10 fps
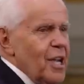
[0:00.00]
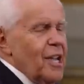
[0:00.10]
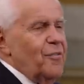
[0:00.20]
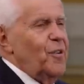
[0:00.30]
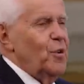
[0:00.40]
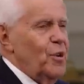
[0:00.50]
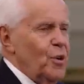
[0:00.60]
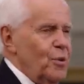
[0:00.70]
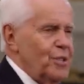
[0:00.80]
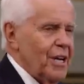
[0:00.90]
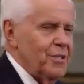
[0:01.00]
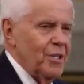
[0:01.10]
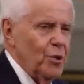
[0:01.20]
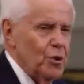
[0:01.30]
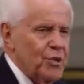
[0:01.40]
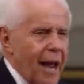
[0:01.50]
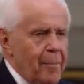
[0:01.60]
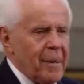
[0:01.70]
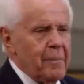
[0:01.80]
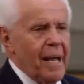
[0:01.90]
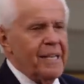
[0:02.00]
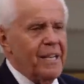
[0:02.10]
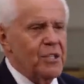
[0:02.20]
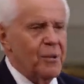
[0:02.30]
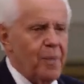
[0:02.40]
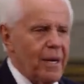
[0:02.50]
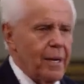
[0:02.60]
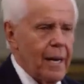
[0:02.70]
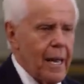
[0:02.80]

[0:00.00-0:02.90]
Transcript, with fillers: If you do, Jesse, you're stopping my discipline.